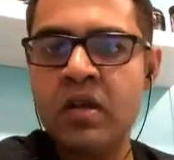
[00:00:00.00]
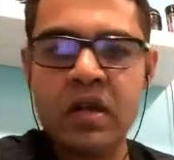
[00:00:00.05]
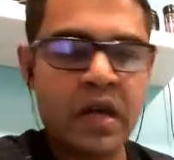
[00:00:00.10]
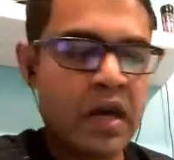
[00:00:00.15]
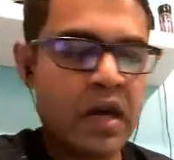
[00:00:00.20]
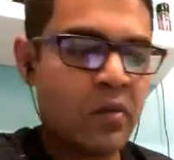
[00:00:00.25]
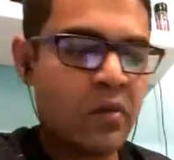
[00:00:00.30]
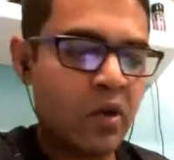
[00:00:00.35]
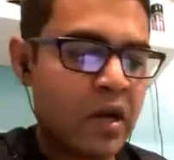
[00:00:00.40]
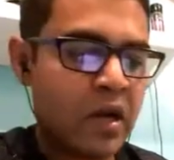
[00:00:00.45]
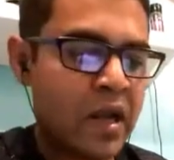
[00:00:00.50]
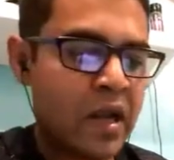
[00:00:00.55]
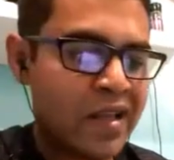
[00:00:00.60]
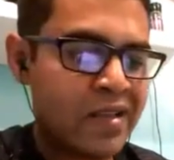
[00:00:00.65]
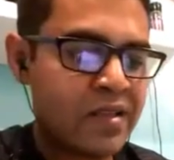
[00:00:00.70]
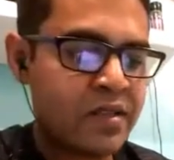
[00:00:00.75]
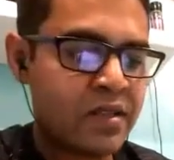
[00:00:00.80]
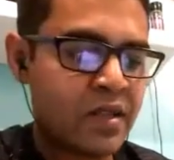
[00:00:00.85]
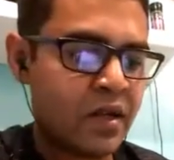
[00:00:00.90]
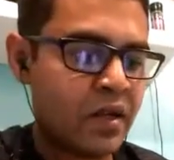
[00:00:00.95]
I want
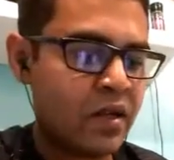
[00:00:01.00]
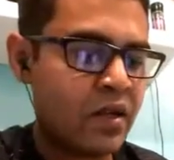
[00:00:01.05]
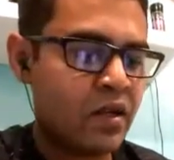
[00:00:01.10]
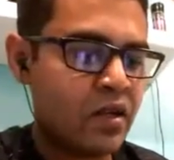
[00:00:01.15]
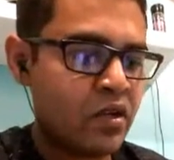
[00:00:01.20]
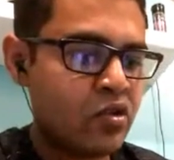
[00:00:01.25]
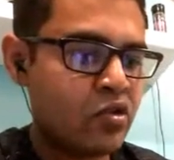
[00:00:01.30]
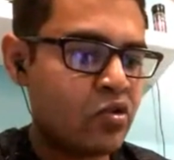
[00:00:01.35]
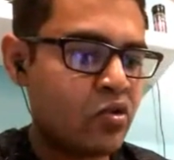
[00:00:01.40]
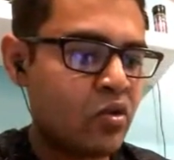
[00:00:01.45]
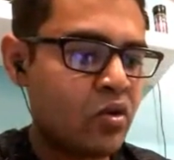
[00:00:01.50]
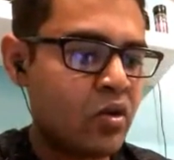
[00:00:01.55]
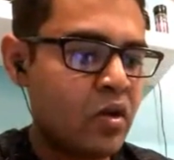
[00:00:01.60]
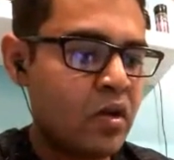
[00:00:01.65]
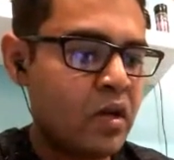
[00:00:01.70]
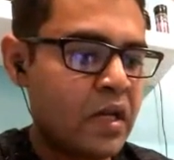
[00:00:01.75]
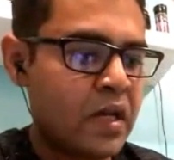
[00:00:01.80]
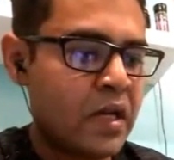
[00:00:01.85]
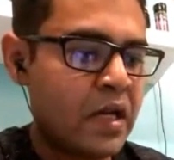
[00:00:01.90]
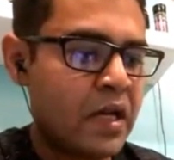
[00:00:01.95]
less than. So
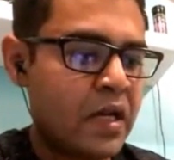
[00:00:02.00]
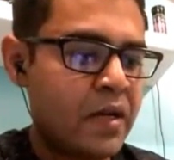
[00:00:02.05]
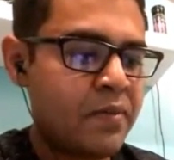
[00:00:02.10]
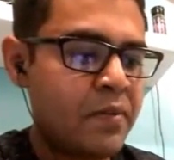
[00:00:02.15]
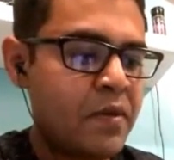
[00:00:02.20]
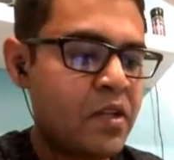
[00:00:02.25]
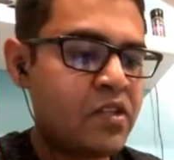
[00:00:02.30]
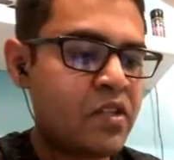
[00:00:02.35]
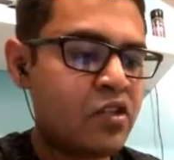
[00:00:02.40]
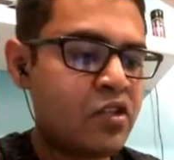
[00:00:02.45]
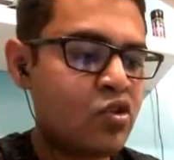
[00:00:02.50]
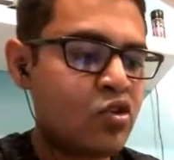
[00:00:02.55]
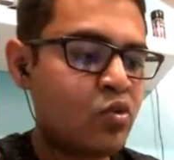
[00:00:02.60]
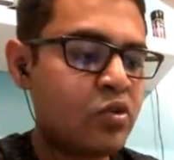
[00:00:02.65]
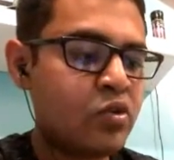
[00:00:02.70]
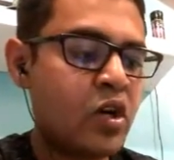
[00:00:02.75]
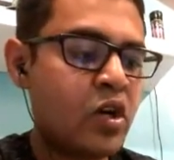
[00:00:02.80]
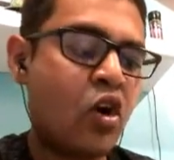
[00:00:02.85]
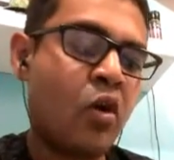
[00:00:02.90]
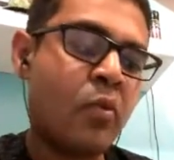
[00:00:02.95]
let me just do
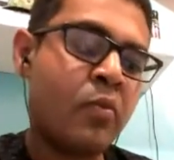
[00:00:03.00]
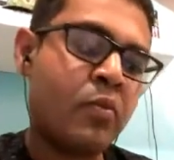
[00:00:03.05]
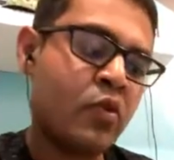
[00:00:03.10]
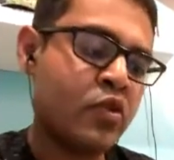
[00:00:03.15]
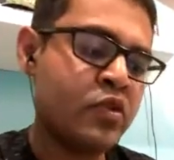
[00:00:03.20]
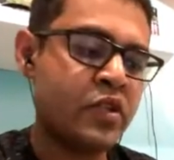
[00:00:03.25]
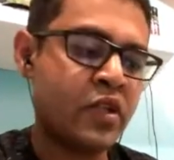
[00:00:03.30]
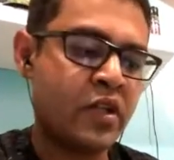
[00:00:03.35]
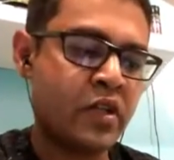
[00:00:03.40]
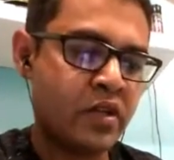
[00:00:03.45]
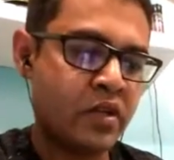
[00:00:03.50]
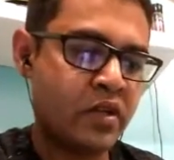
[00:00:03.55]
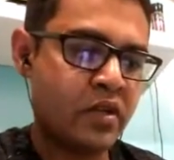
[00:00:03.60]
the opposite.